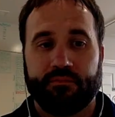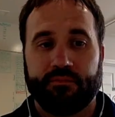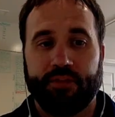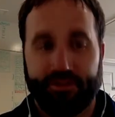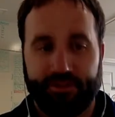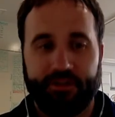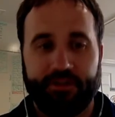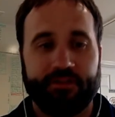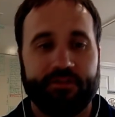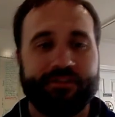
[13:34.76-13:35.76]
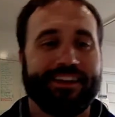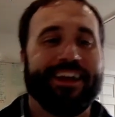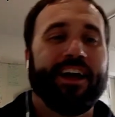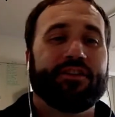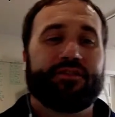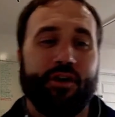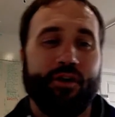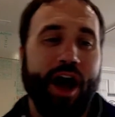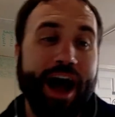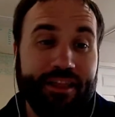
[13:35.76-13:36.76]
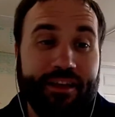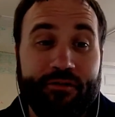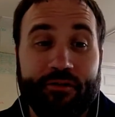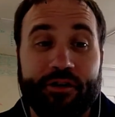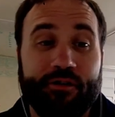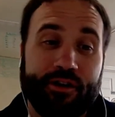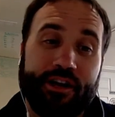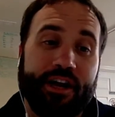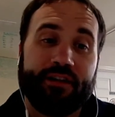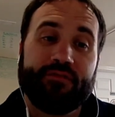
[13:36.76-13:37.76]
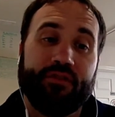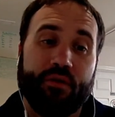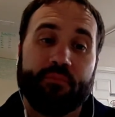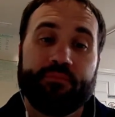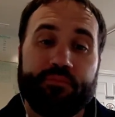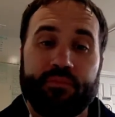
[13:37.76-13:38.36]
Yes, sir. So I live on an organic farm,